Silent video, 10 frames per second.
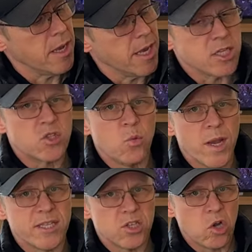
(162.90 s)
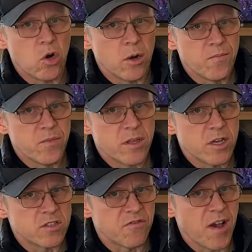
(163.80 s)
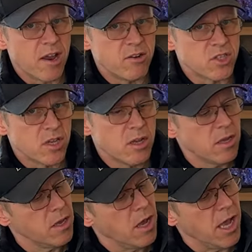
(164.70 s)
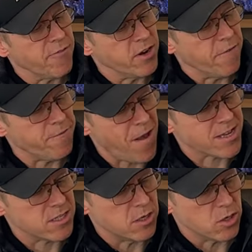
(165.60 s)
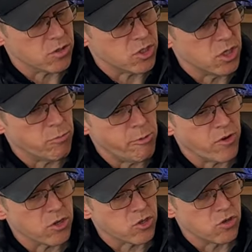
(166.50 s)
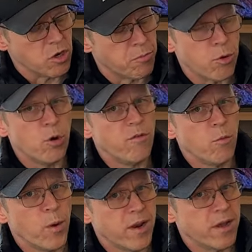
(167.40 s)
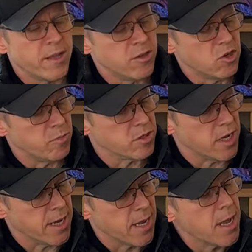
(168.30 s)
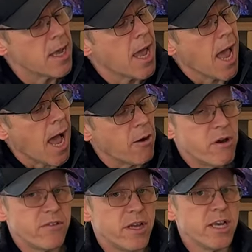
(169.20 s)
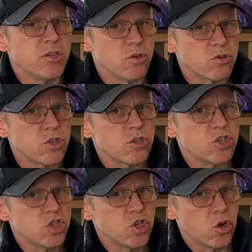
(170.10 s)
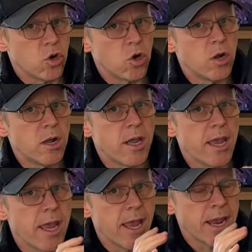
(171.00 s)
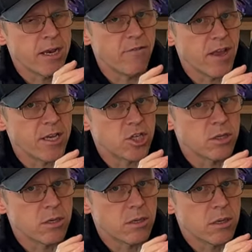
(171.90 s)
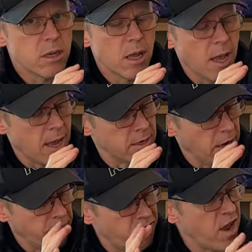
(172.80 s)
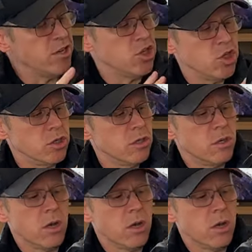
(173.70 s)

it's the way to go as far as having a fastener concerned when we've got such a proven winner in the double D. However, it does show innovation and invention